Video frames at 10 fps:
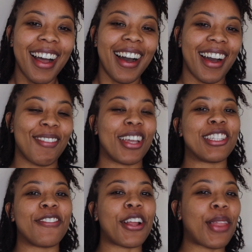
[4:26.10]
Because
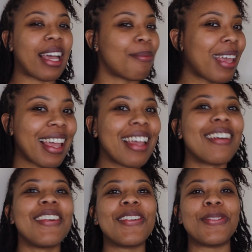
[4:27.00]
if you're like me,
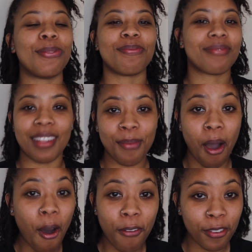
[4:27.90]
who I'm
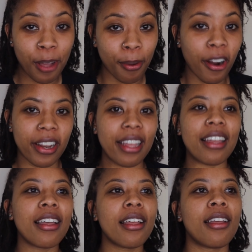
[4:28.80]
awful at
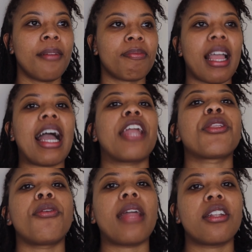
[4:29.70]
parting, I
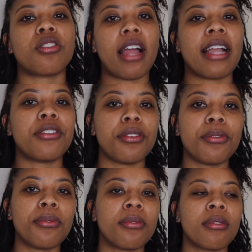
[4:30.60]
knew that trying
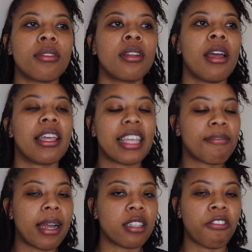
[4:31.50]
to give
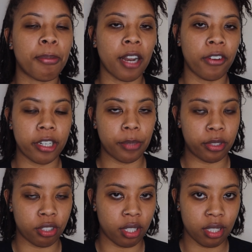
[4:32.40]
myself a perfect grid
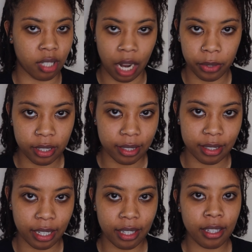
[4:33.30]
was just not
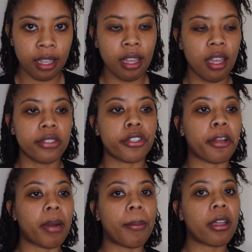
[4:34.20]
realistic. So
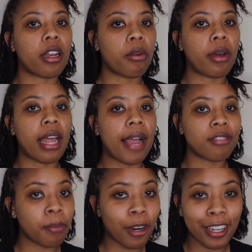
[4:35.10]
you're probably gonna want to have
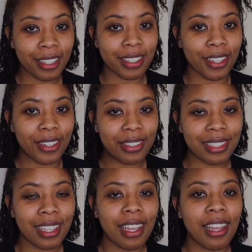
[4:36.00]
some parting skills.